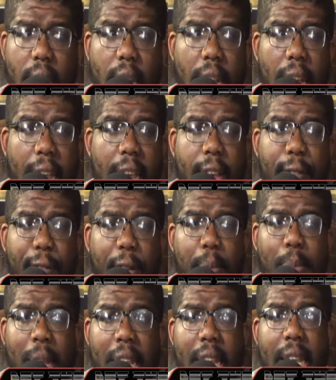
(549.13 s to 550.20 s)
And for
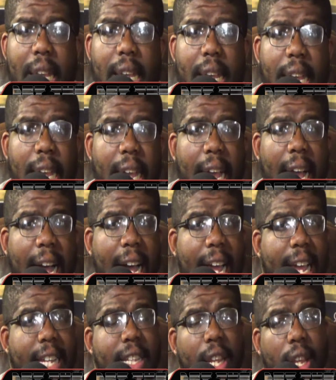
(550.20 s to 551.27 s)
me, I
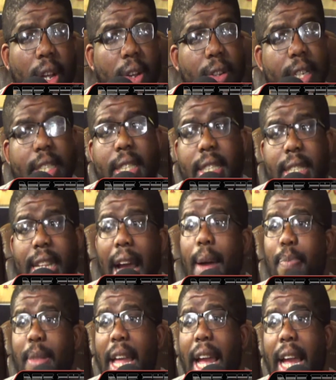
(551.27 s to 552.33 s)
had to learn to
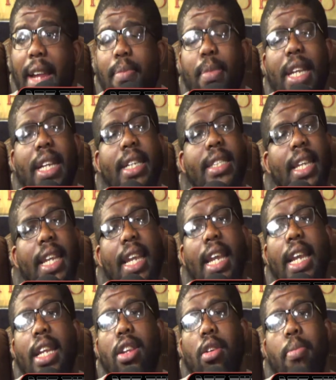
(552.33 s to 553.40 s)
stop that, because
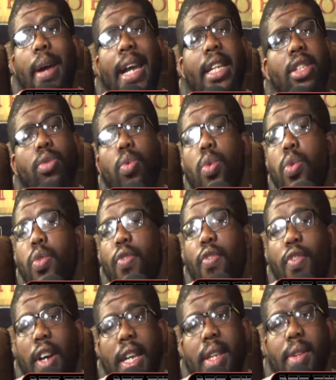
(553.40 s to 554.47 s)
again, nobody's rooting
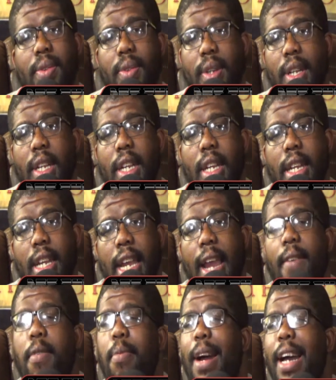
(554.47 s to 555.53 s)
for you.
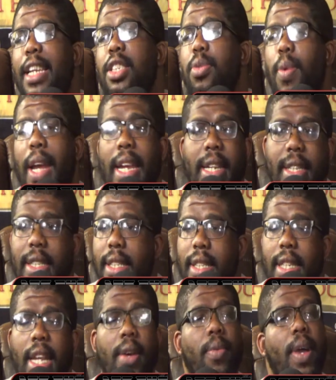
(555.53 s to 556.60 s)
Everybody's waiting.
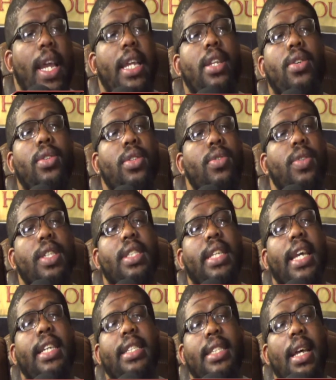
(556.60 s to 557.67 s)
They're waiting on you to
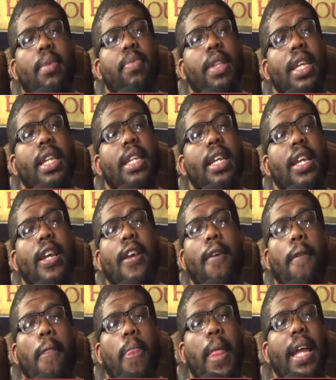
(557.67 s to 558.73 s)
say something
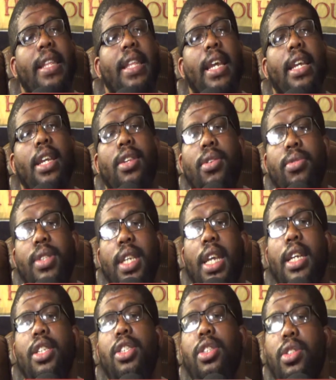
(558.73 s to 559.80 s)
that they can use
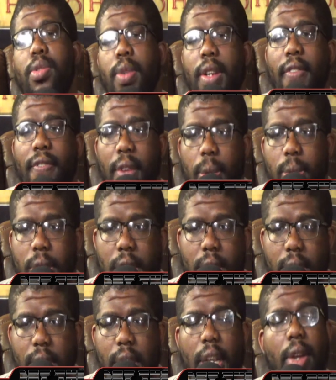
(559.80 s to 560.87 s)
against you in the future.
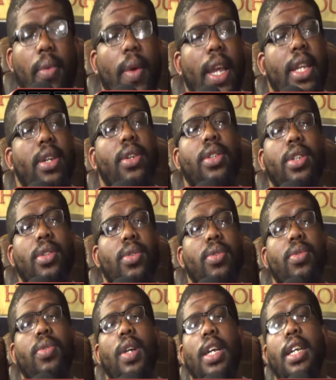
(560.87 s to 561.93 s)
They're waiting on
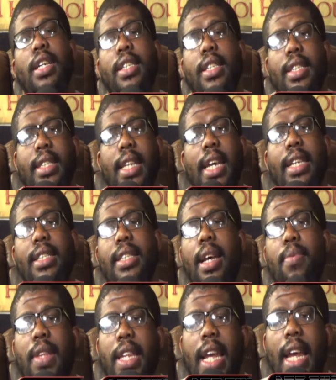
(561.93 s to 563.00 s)
you to say
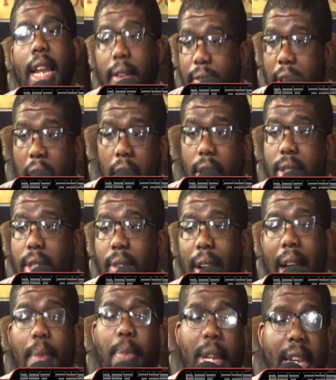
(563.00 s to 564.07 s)
something that, if y'all so
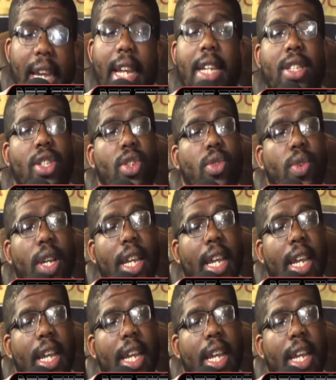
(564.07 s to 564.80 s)
happen to get into it,